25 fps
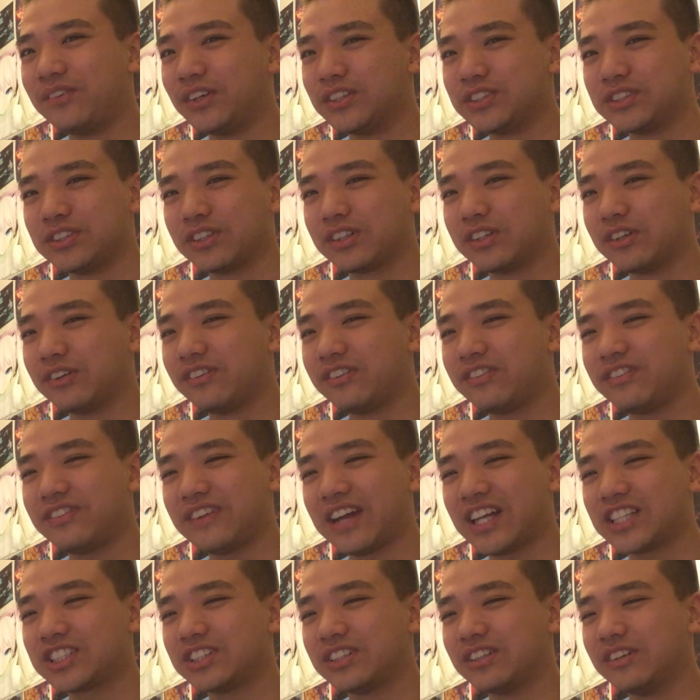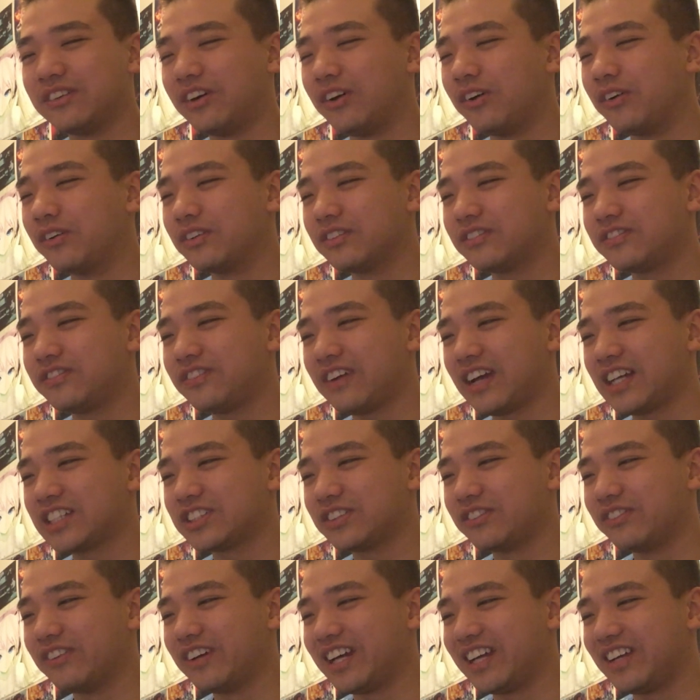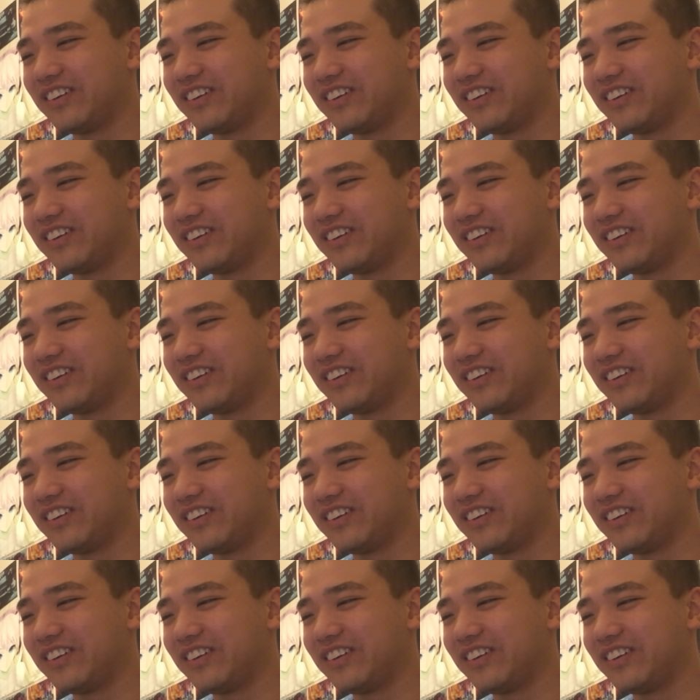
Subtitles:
Berserker old-fashioned